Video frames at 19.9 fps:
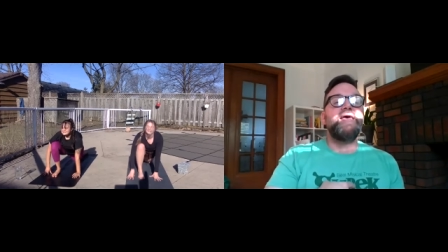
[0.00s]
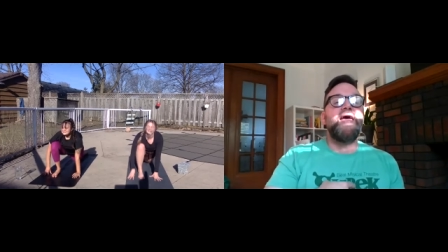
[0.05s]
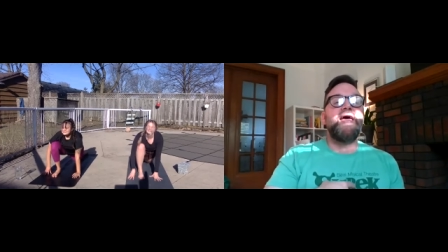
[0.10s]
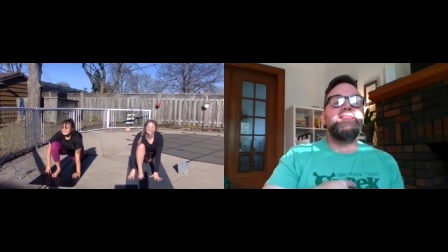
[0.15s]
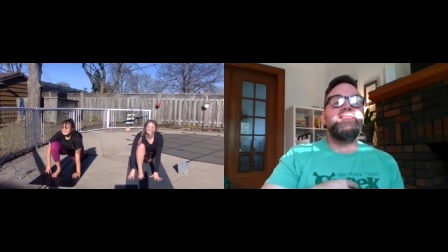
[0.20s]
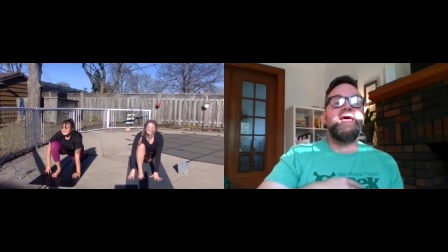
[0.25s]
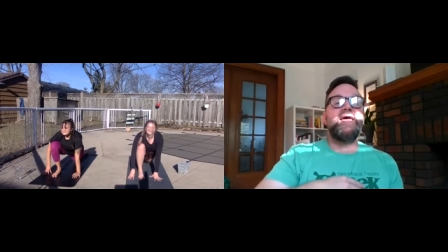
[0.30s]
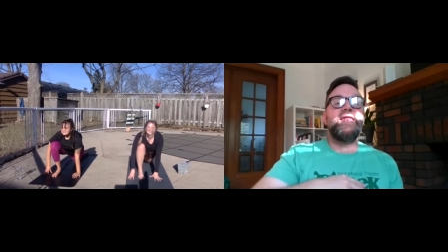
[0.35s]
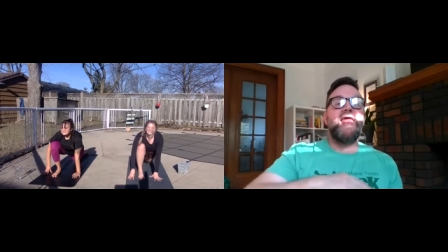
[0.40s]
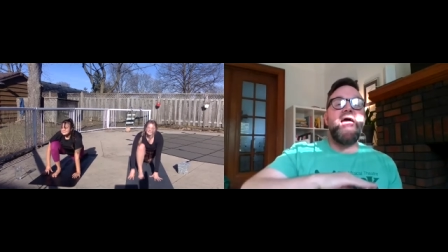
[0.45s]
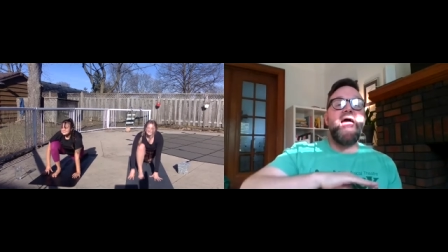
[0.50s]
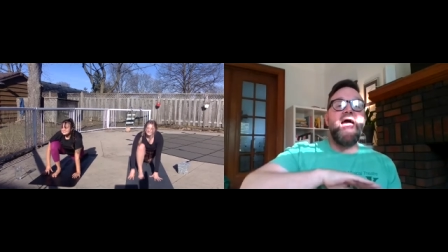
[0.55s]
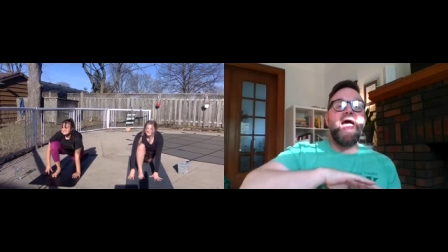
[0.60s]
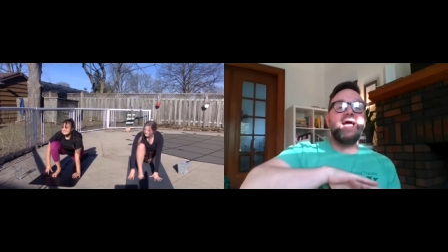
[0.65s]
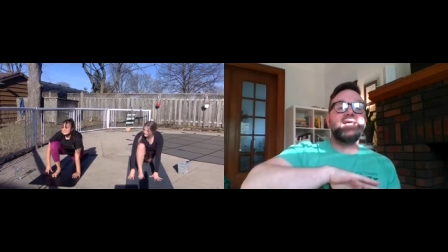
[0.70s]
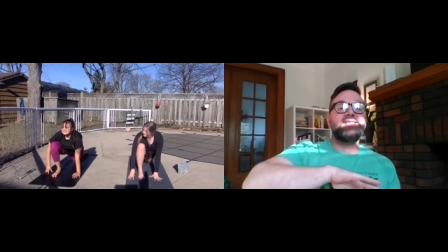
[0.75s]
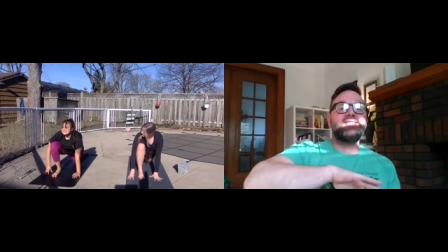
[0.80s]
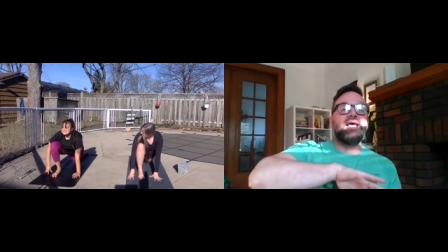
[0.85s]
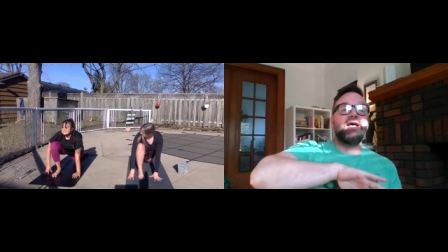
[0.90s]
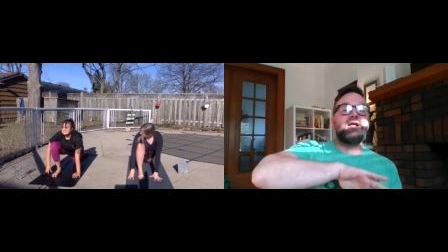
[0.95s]
and then
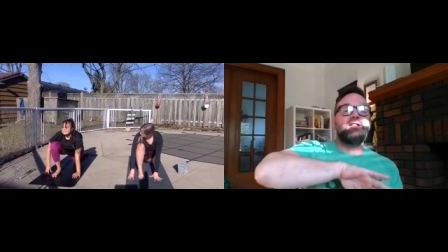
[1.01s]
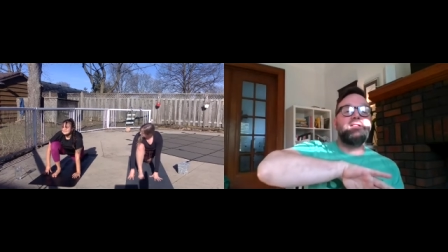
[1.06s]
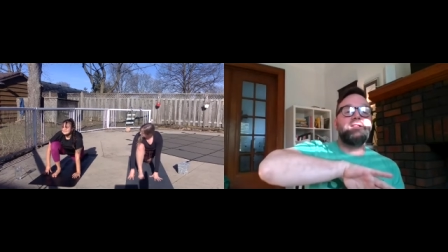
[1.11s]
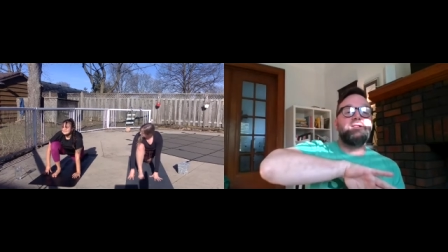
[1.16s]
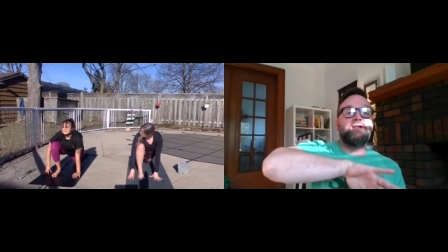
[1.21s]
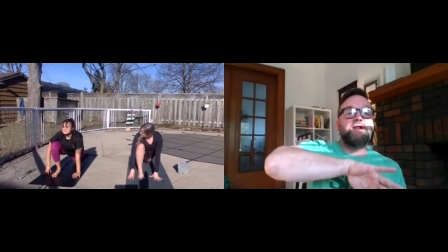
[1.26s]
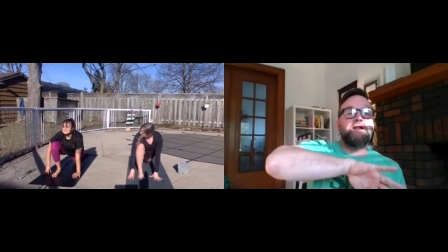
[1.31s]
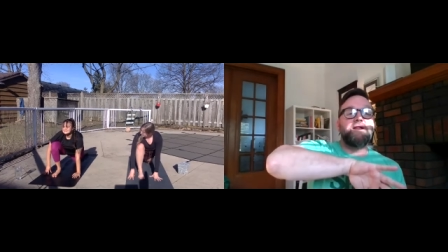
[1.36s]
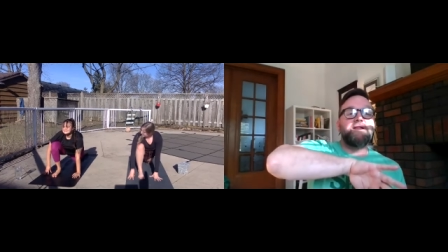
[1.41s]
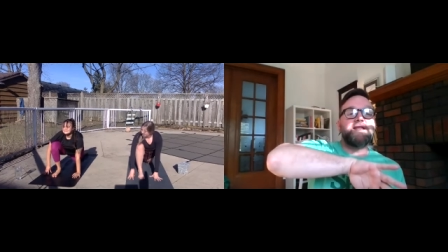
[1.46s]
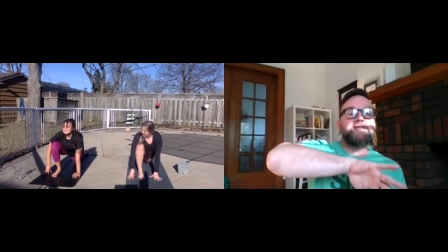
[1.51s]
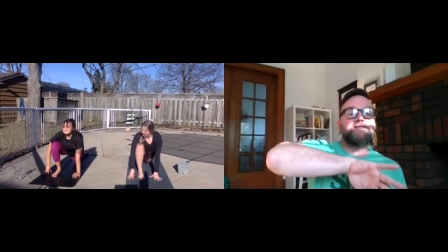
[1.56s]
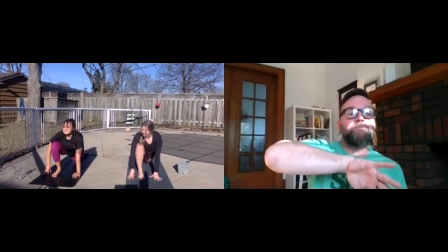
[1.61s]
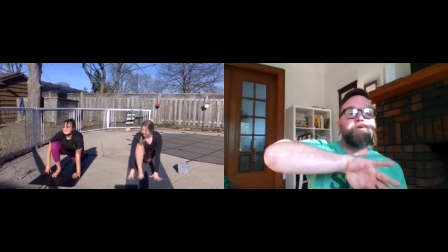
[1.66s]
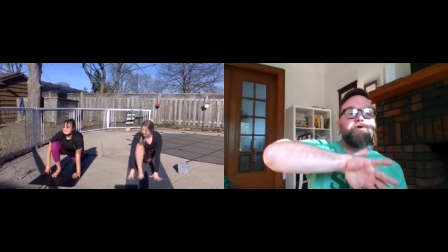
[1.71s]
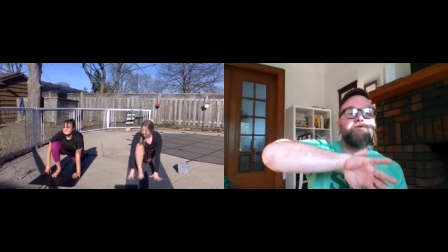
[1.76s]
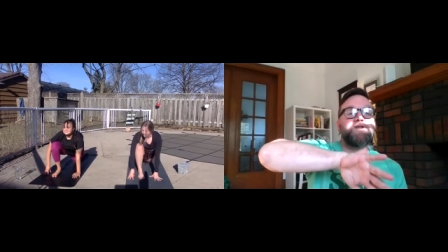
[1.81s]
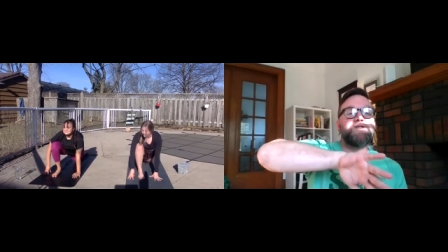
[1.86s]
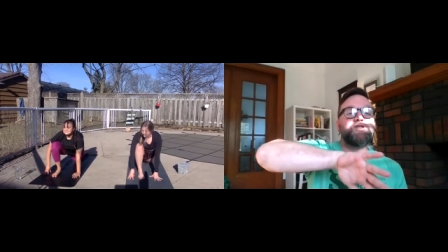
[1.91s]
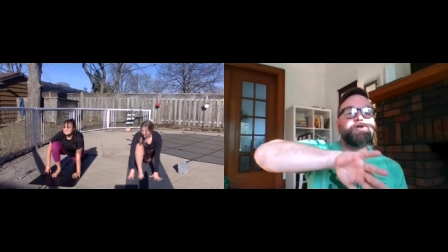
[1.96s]
exhale, let's
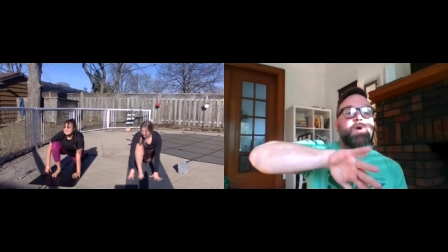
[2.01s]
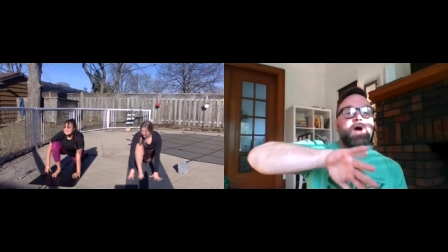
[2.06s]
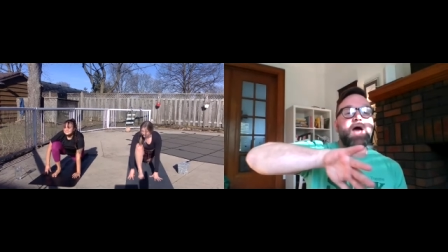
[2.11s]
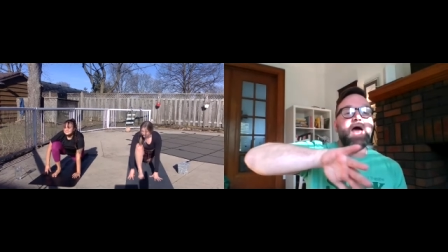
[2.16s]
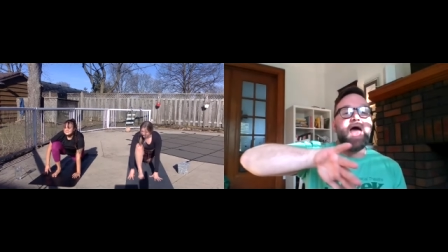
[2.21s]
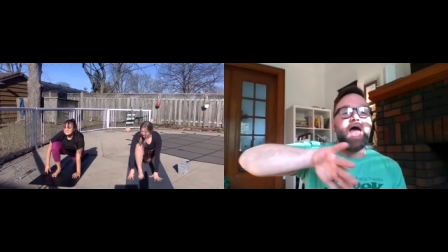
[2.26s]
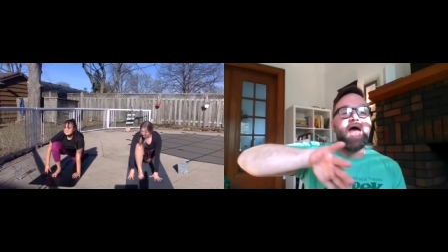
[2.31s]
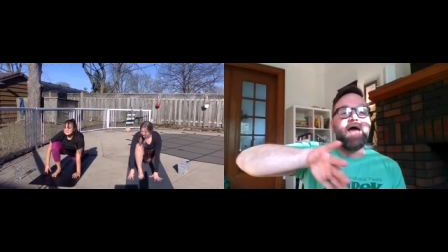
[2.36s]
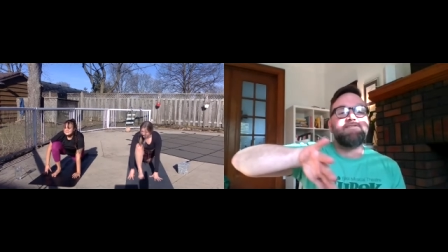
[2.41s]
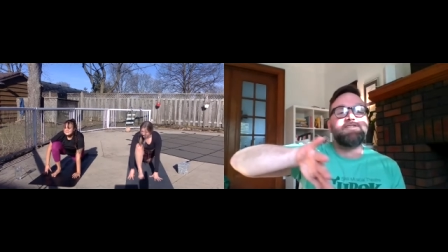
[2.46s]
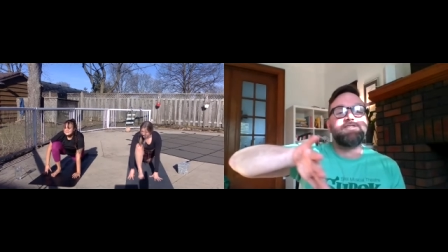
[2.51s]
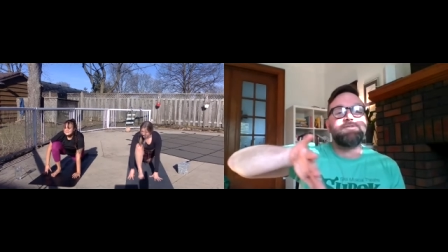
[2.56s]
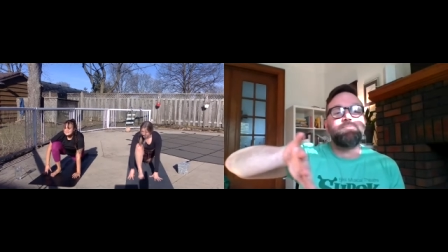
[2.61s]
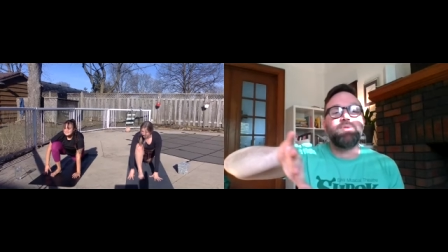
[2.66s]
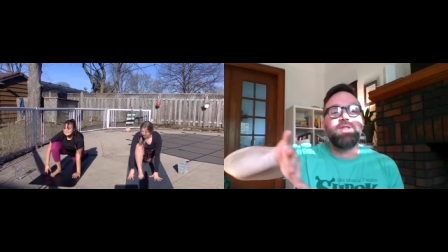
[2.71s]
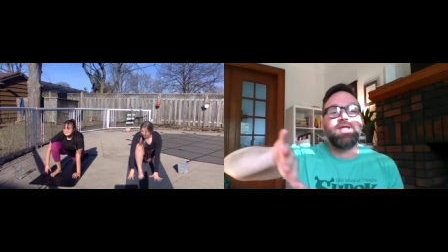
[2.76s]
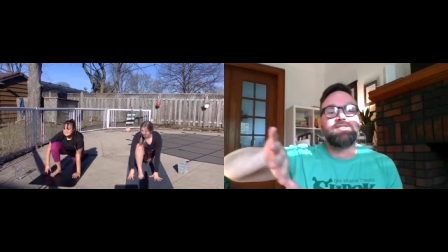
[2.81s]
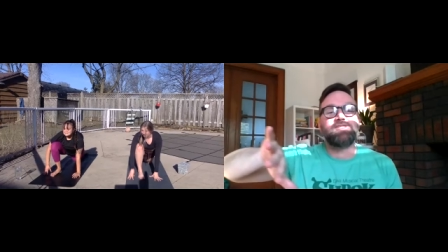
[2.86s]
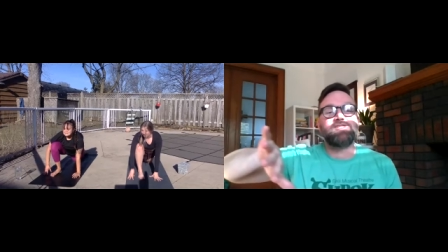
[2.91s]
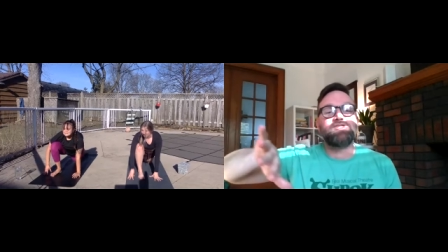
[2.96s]
move into a half
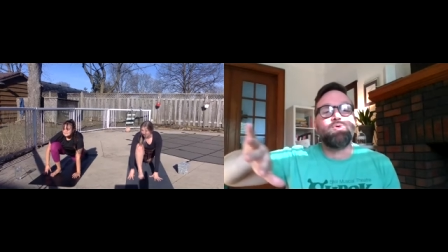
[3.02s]
split.